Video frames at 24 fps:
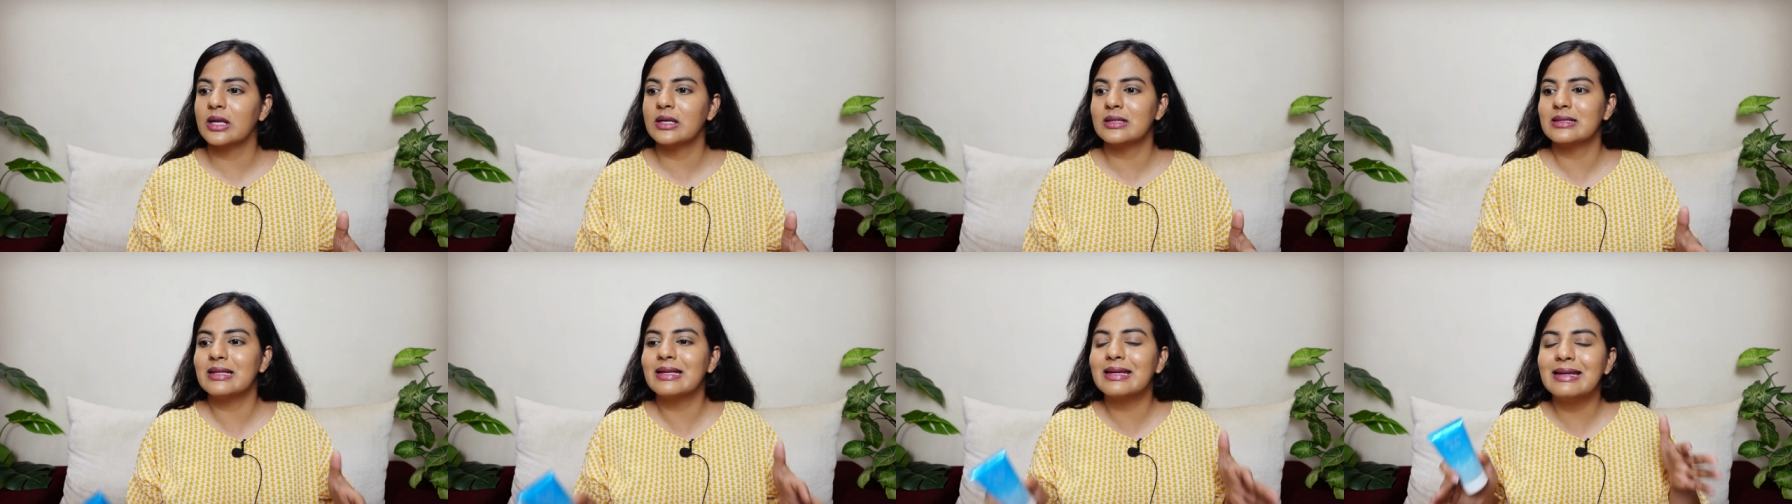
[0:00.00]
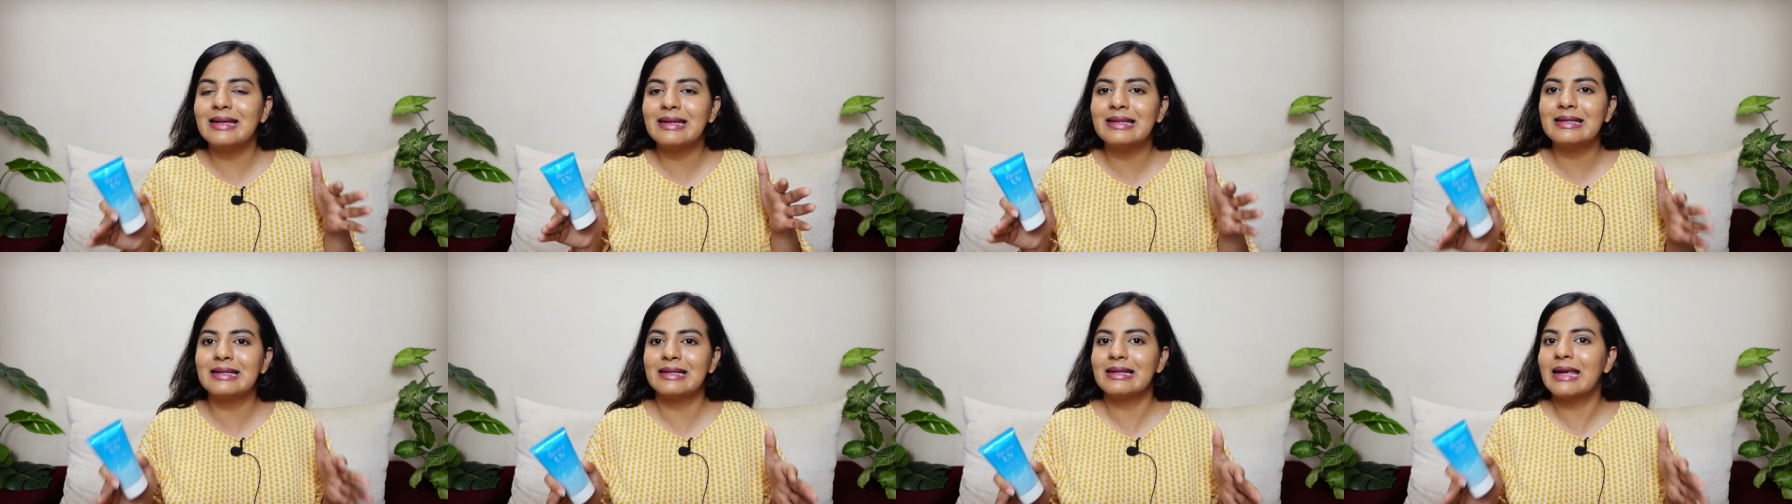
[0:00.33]
So I was
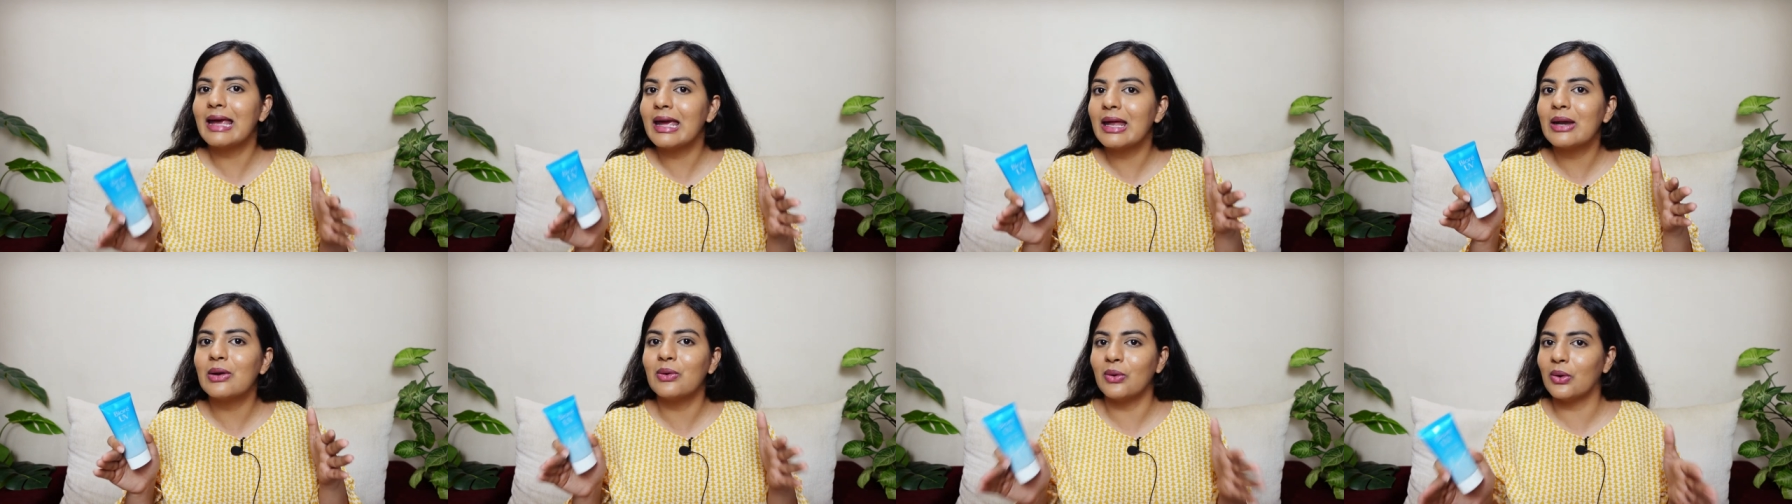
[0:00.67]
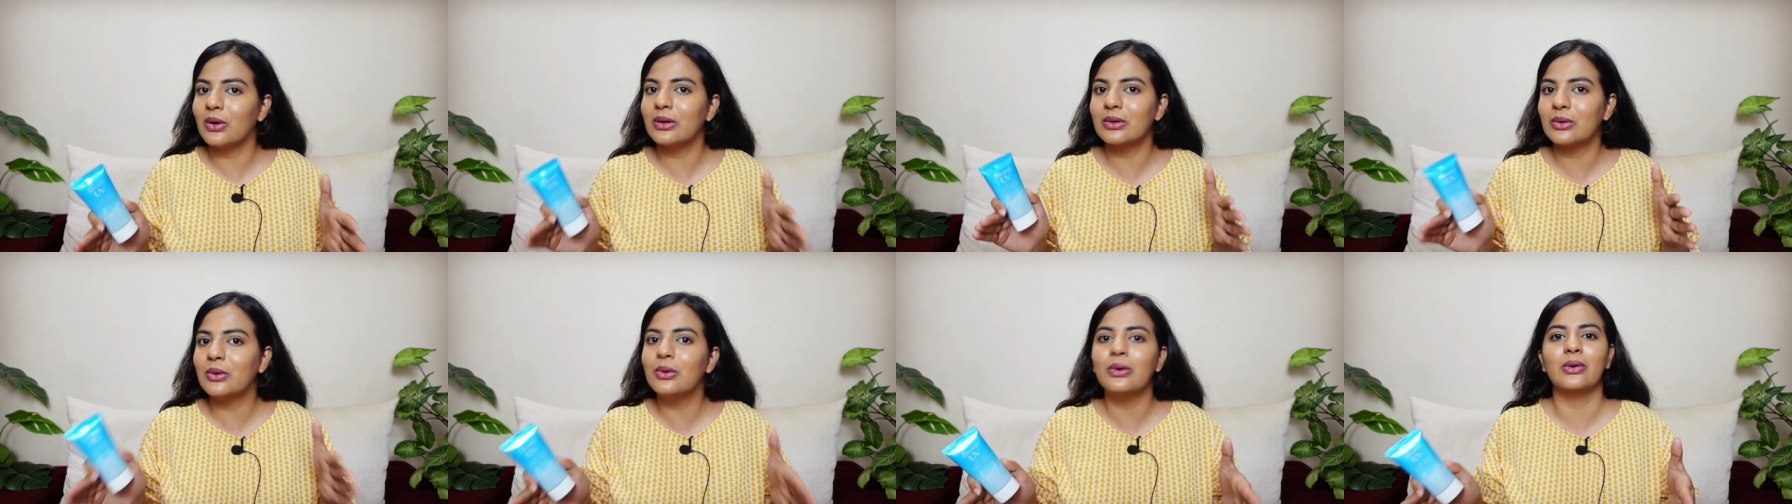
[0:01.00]
like, it
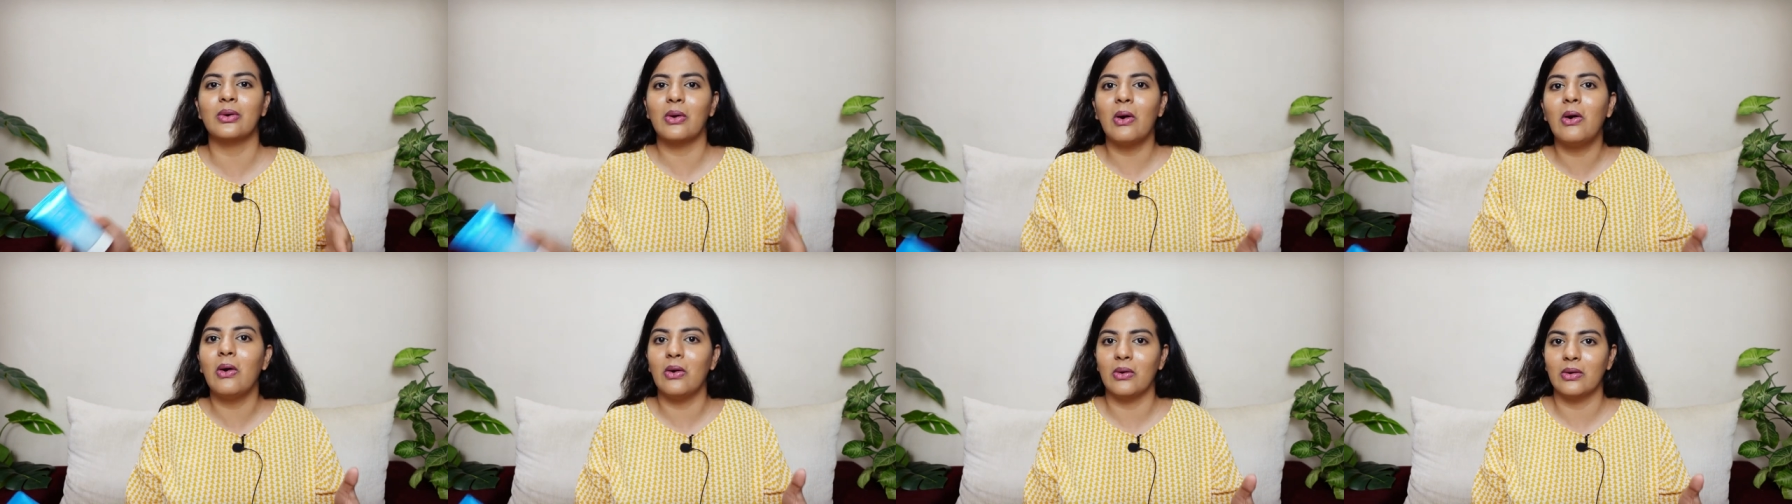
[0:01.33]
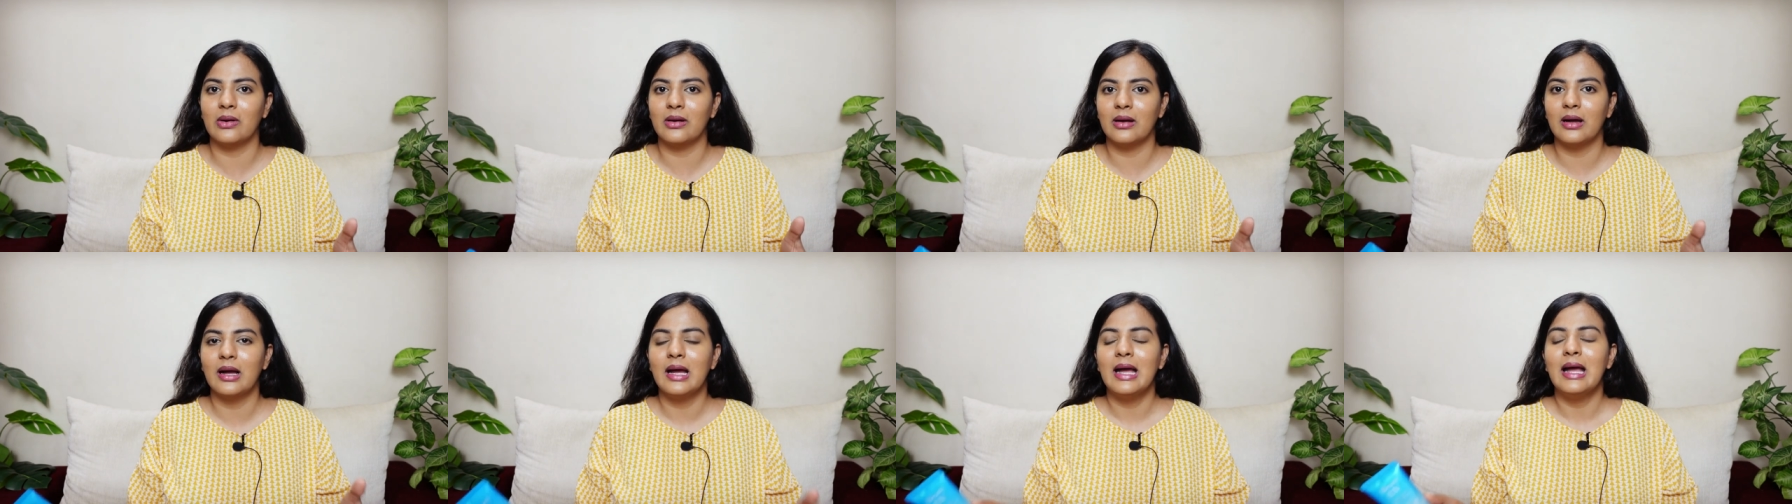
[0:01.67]
cannot go
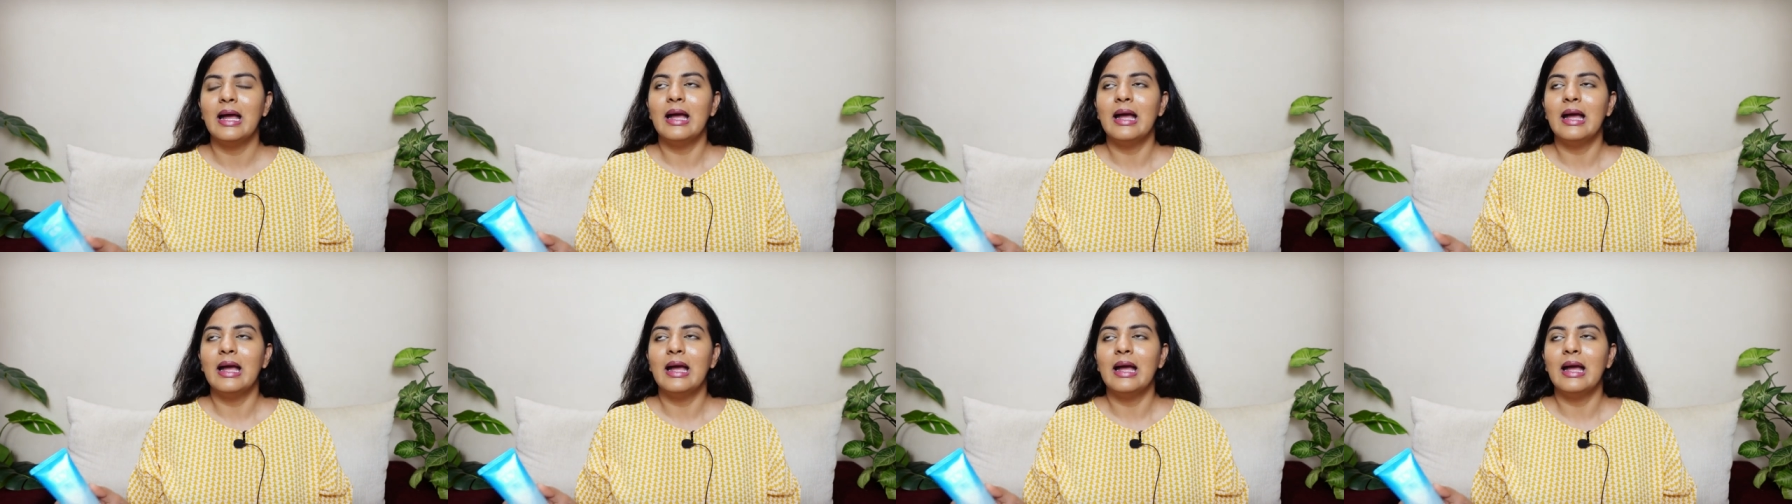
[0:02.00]
wrong.